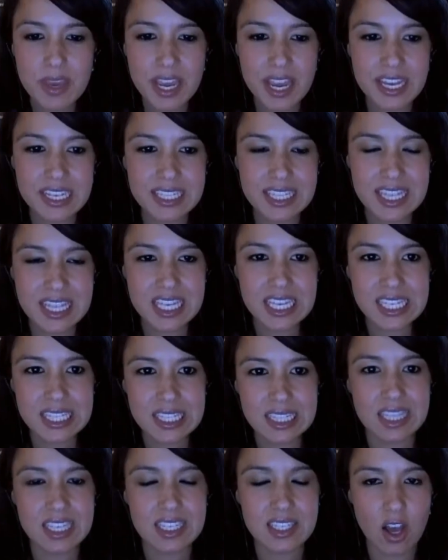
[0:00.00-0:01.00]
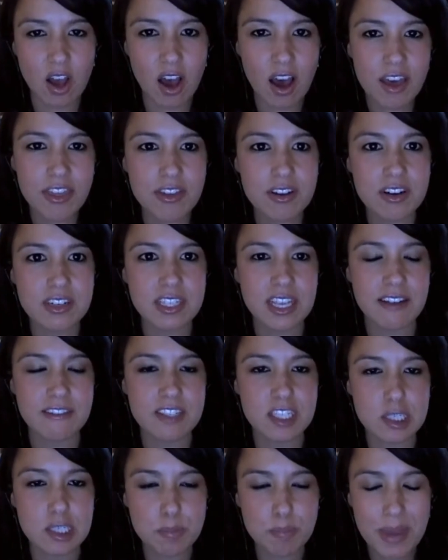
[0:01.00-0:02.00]
because this these authors have
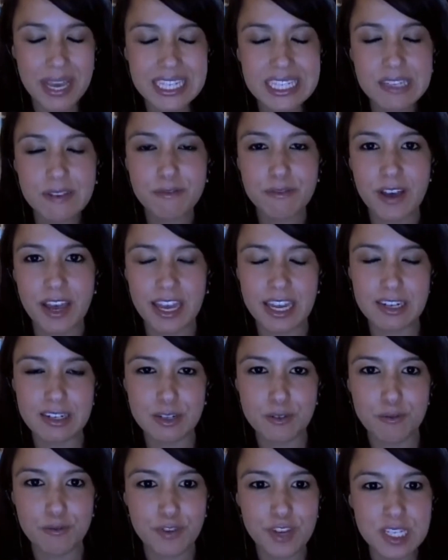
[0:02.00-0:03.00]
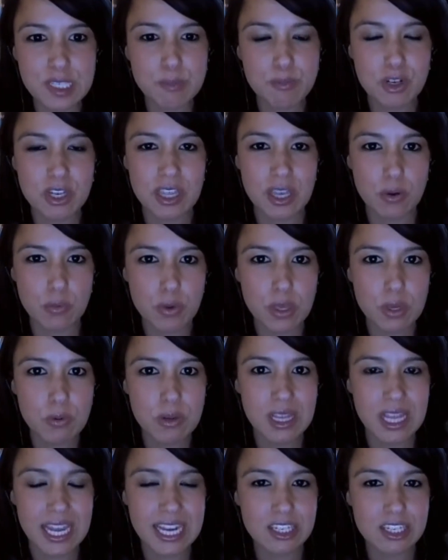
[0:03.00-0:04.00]
specified to Facebook that we would
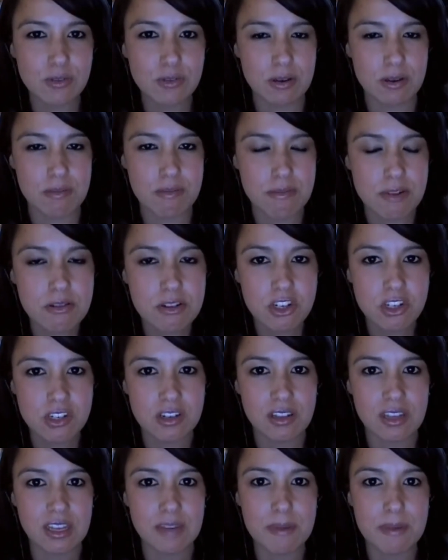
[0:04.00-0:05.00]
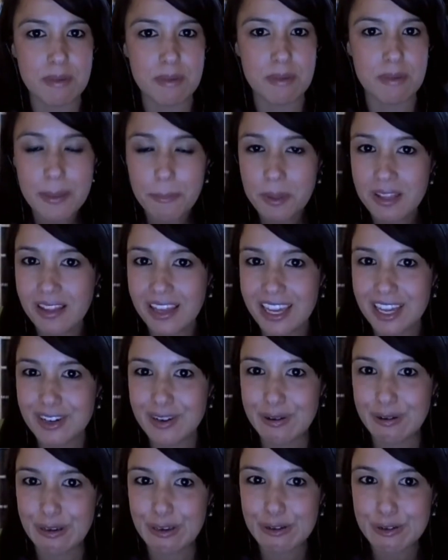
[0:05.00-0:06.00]
like to emotionally manipulate your
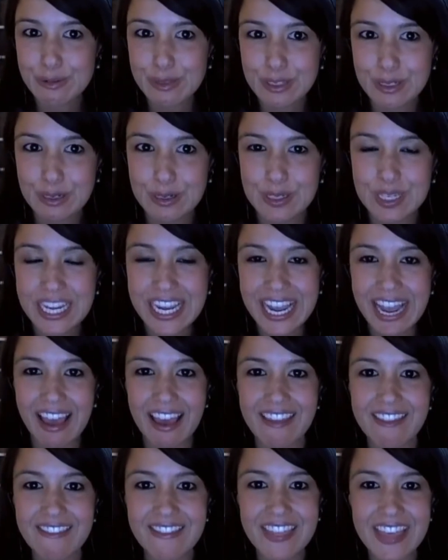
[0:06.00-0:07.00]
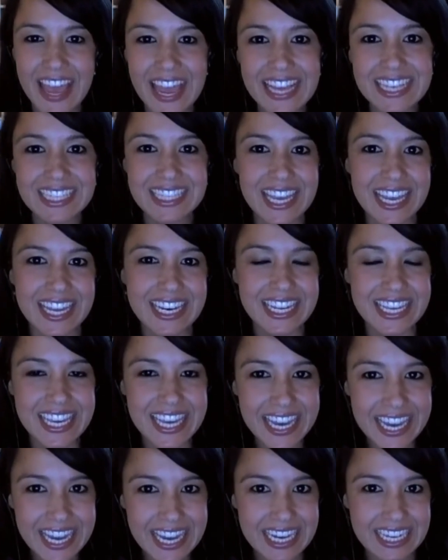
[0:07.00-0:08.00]
users. And they said
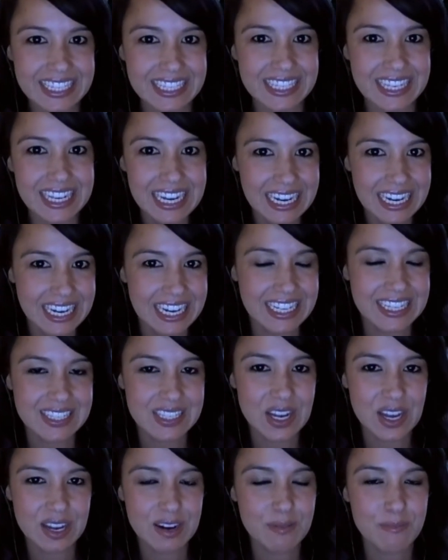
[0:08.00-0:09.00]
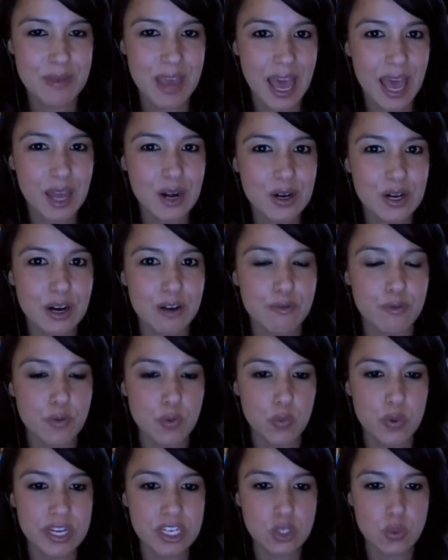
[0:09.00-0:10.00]
yes. It's not a matter of
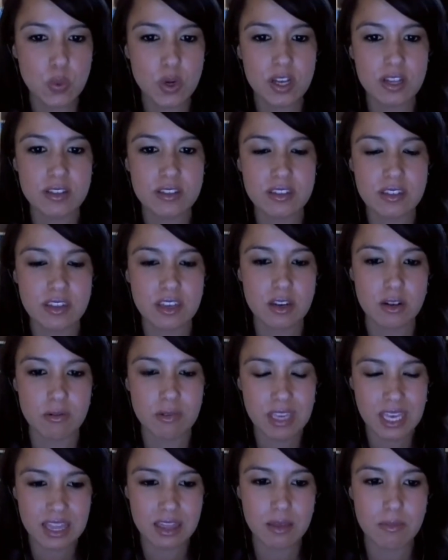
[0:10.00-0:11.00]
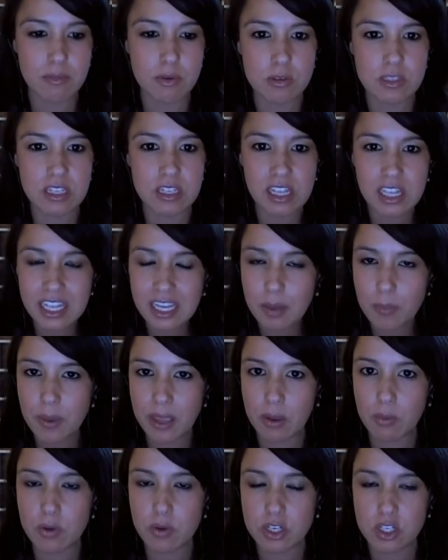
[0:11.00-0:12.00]
which ones, you know, get the most
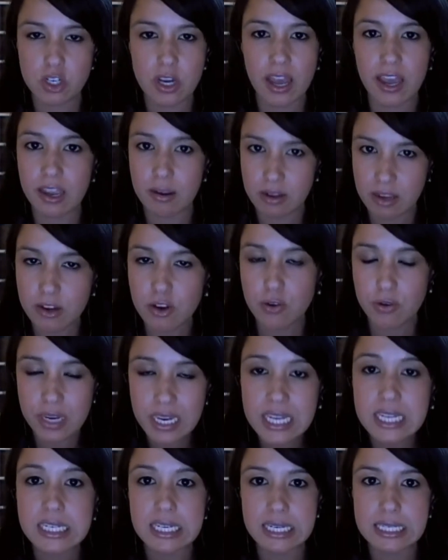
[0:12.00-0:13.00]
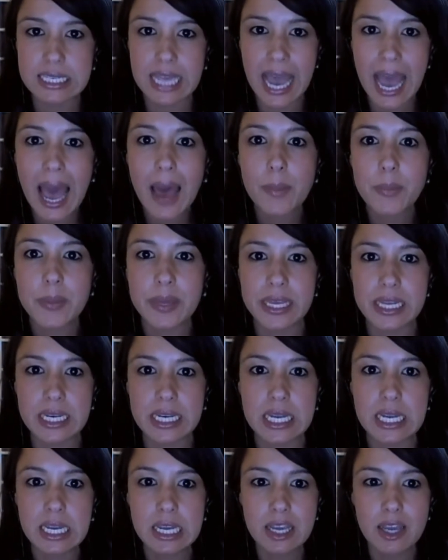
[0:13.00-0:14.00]
clickbait, which I agree does happen.
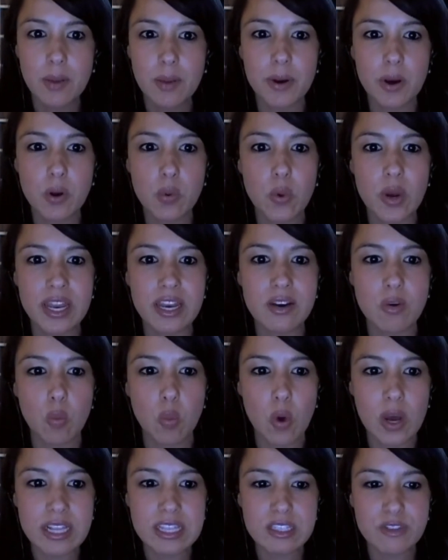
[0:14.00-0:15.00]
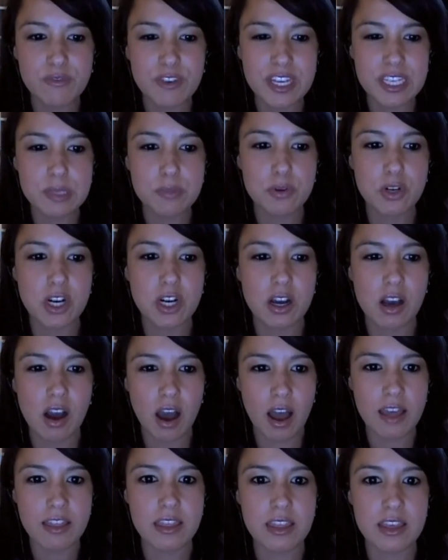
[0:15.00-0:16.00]
But when once Facebook but you're
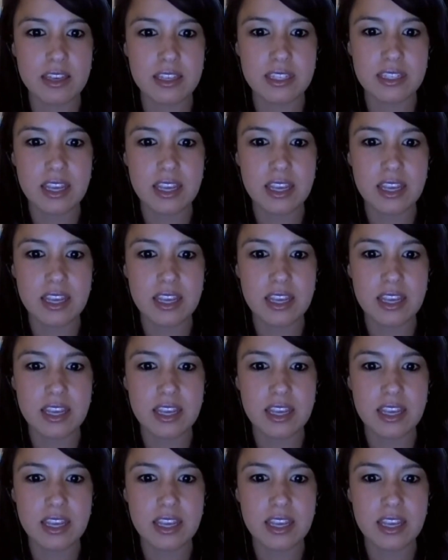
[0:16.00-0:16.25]
physically this,